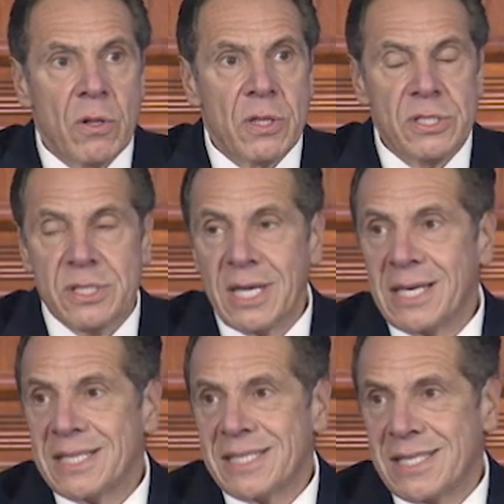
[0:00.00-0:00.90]
The
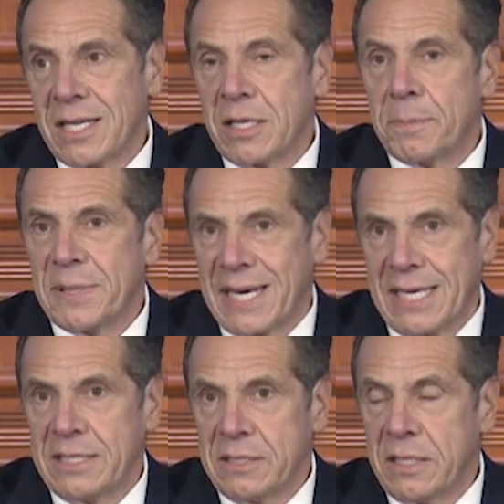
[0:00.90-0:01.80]
state has set up
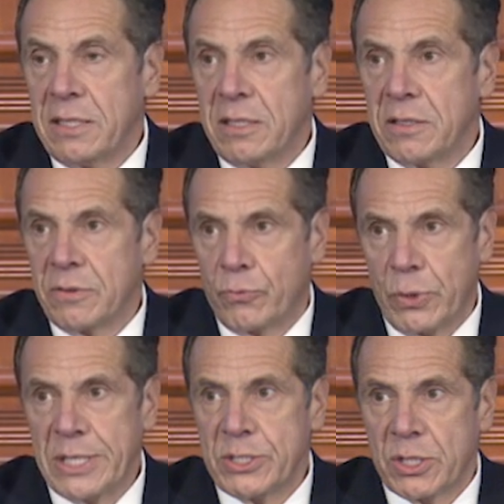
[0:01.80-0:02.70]
90
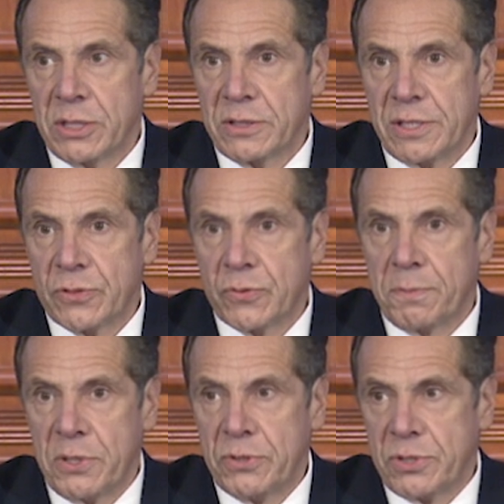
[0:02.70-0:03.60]
regional
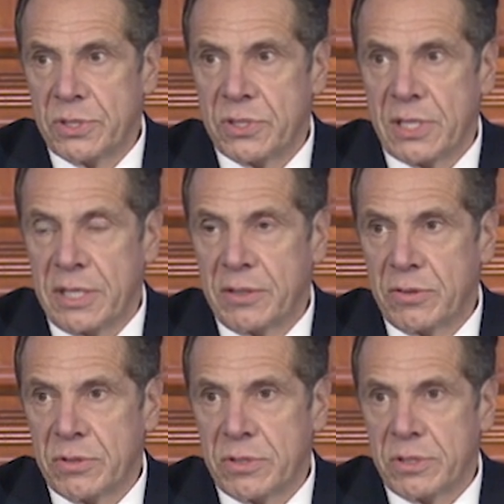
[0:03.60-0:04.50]
distribution
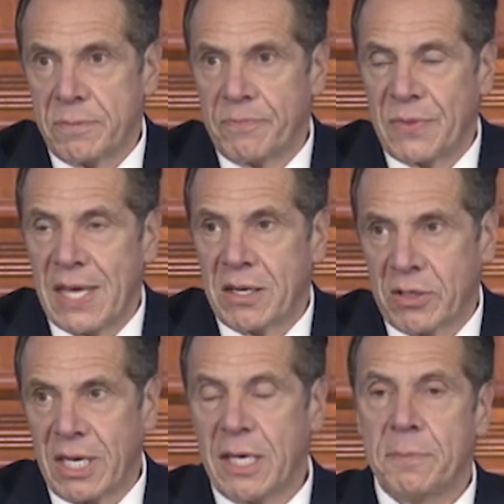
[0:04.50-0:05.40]
centers that are
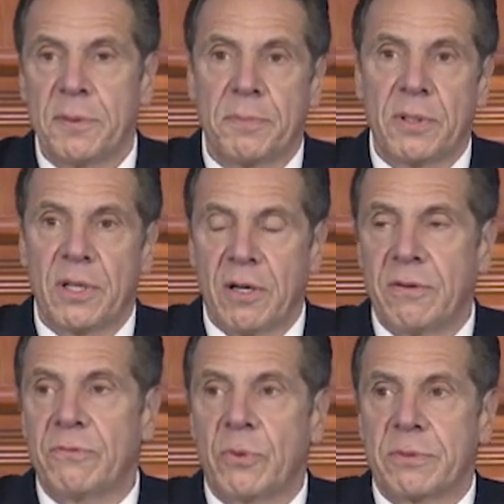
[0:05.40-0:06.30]
capable
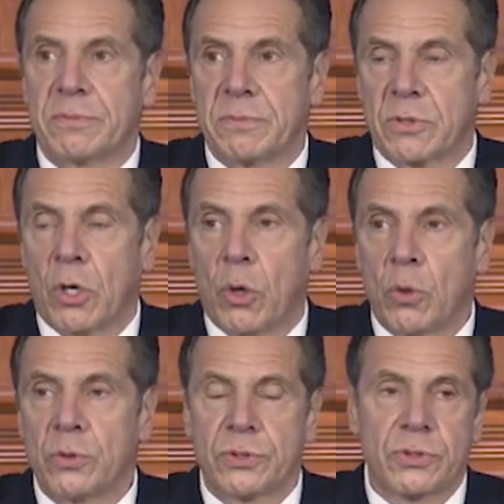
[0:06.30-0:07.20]
of
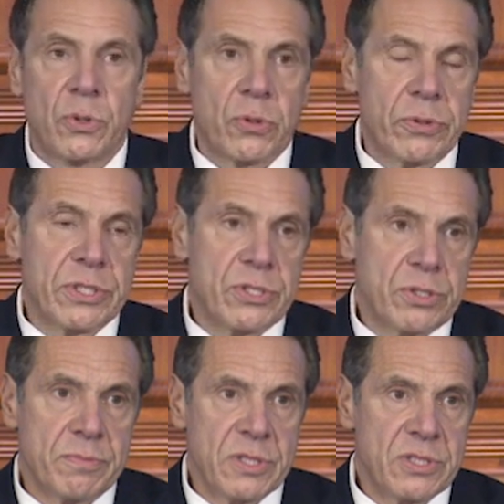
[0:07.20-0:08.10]
cold
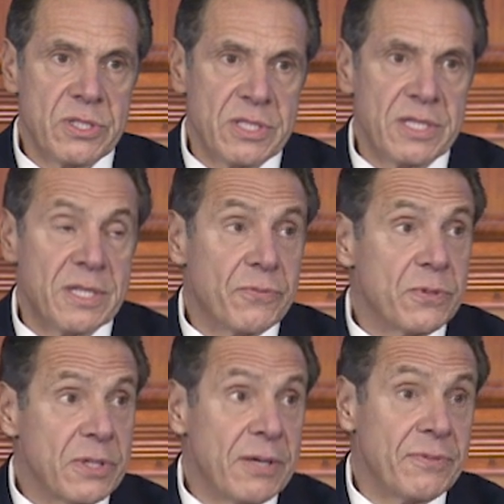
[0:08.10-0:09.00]
storage. This is a
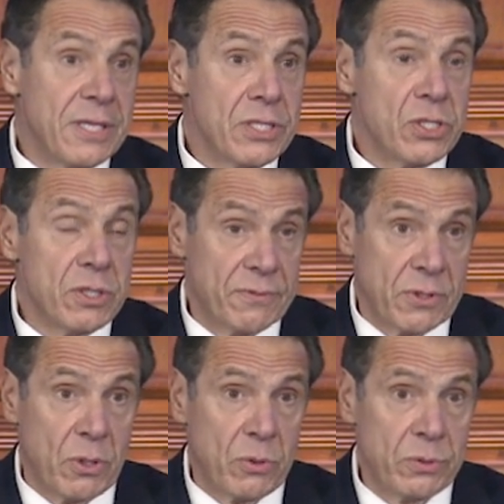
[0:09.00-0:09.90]
different definition of
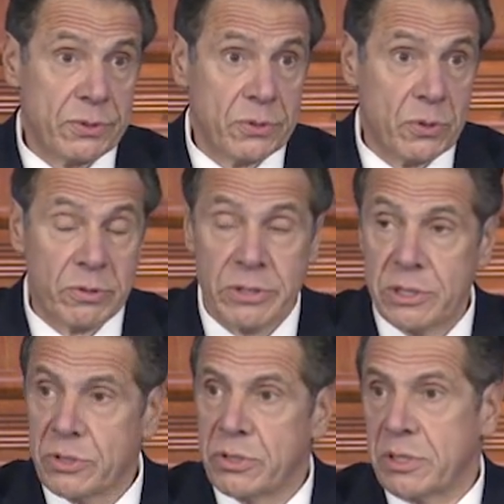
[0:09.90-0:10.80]
cold
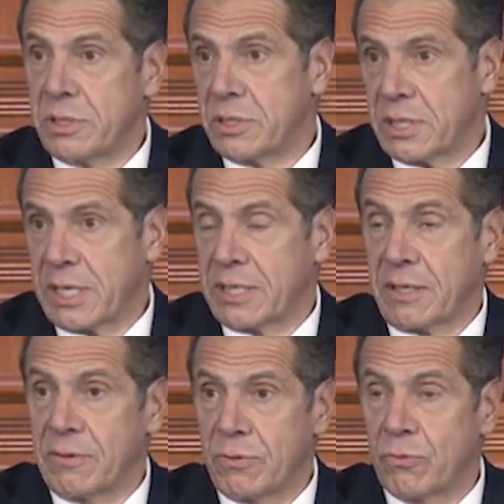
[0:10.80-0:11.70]
storage. This is like
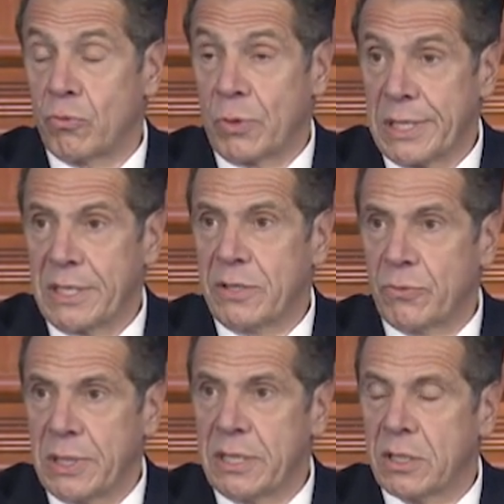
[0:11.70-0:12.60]
really,
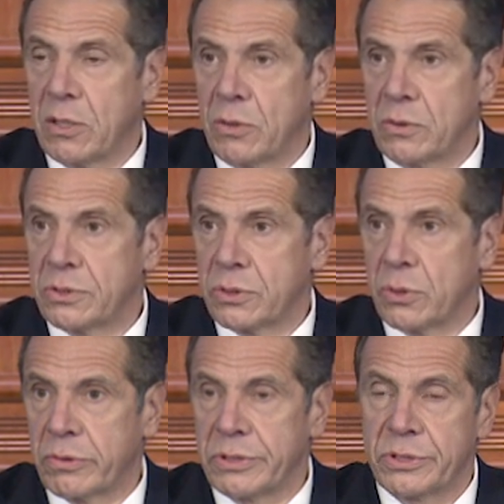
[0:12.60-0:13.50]
really cold
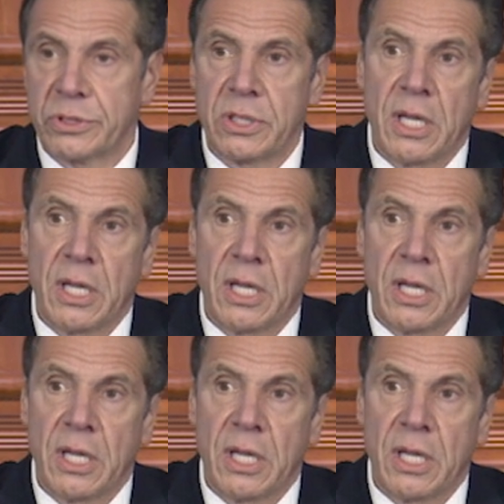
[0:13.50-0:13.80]
storage.